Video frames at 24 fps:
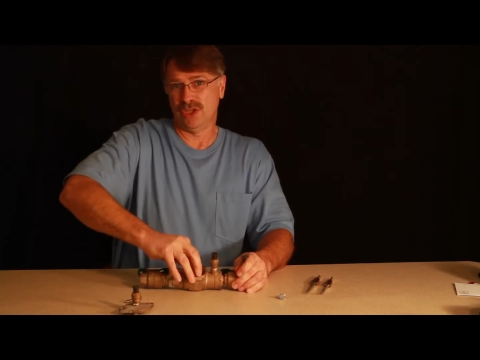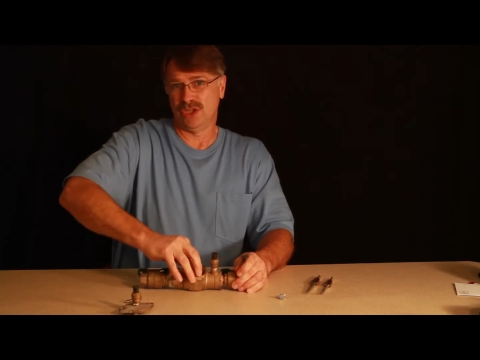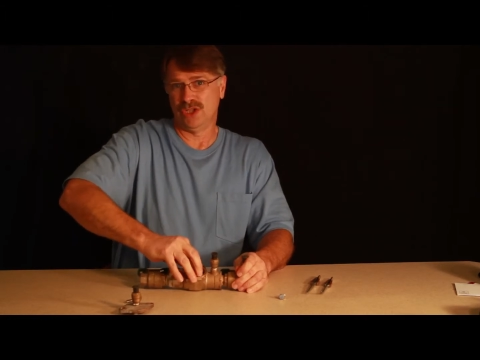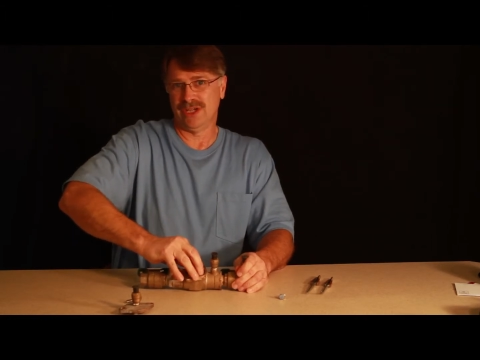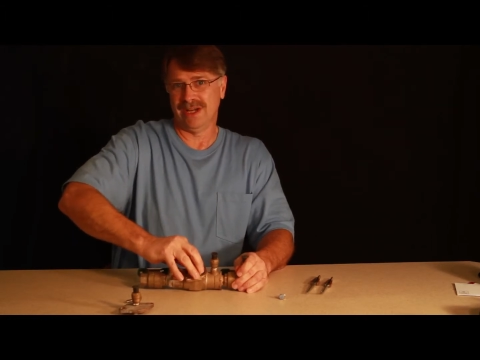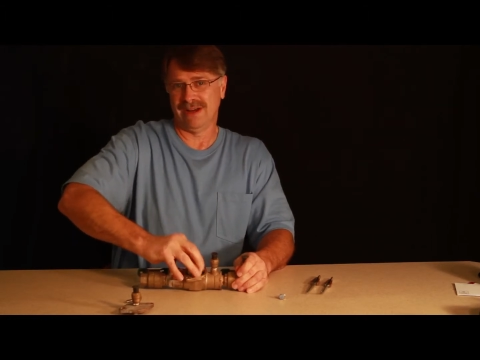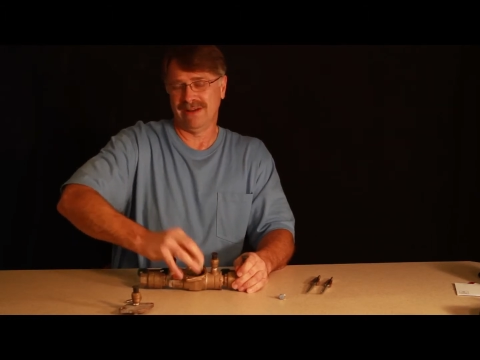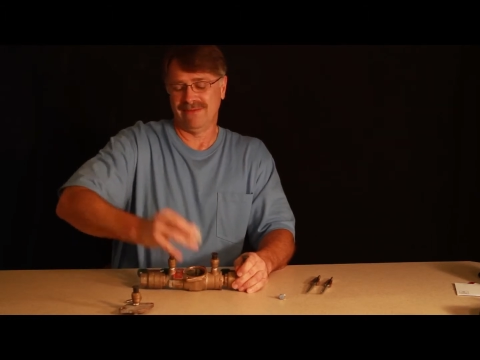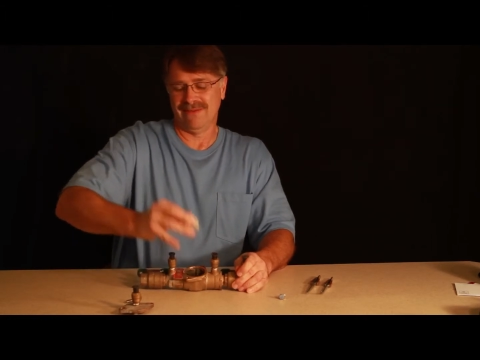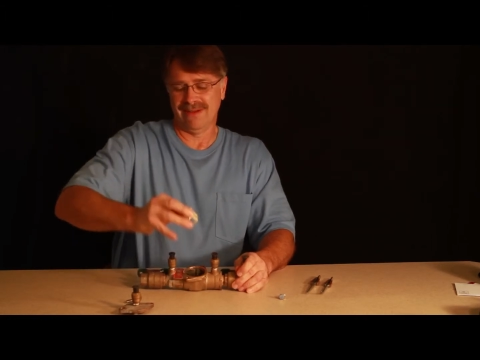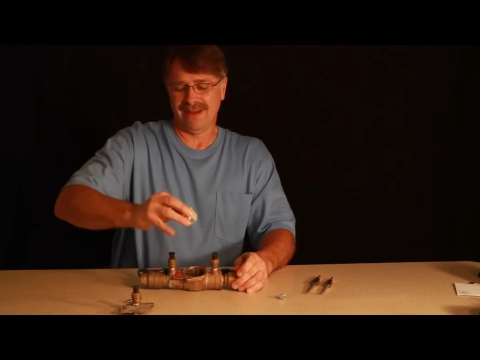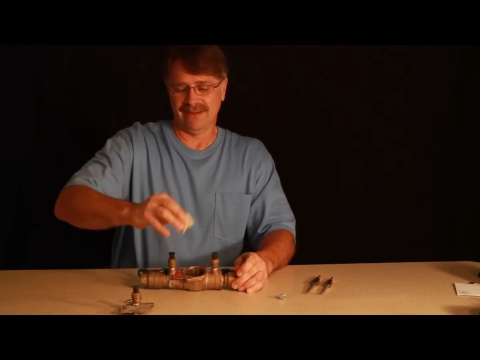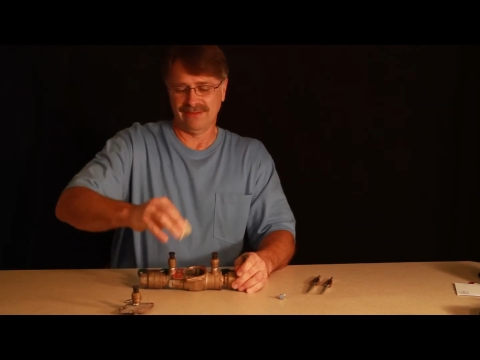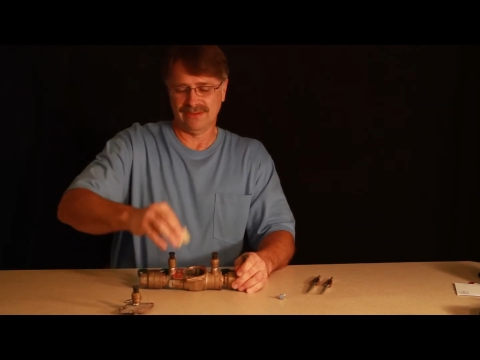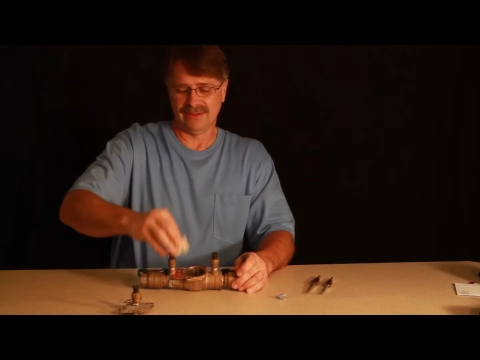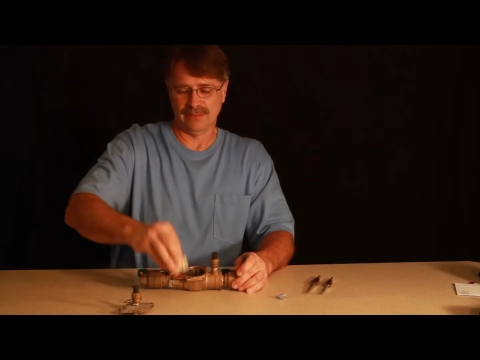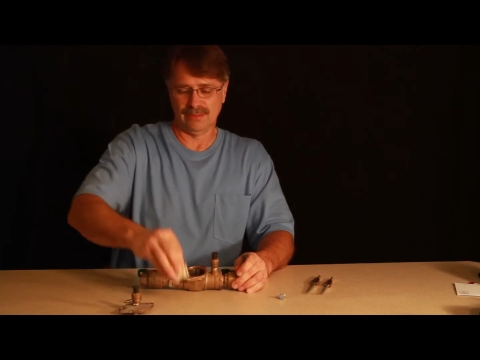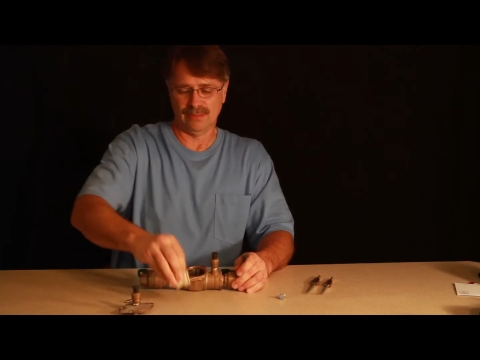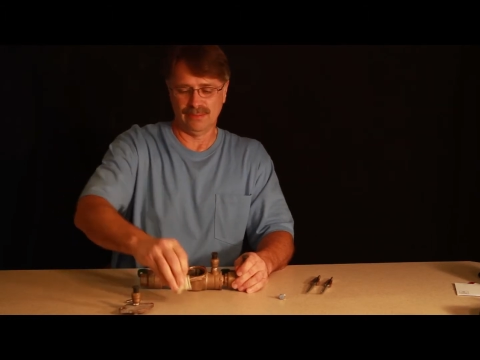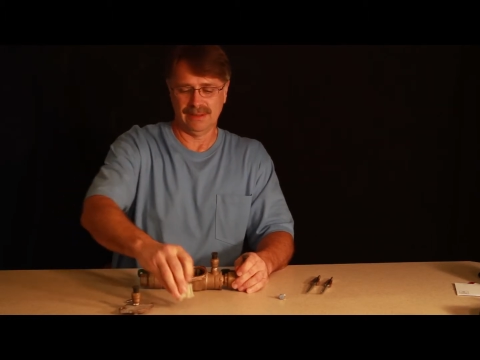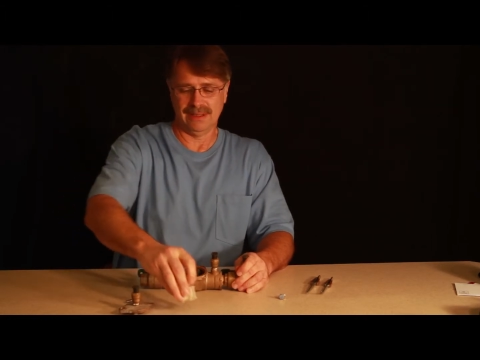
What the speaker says: the check valves in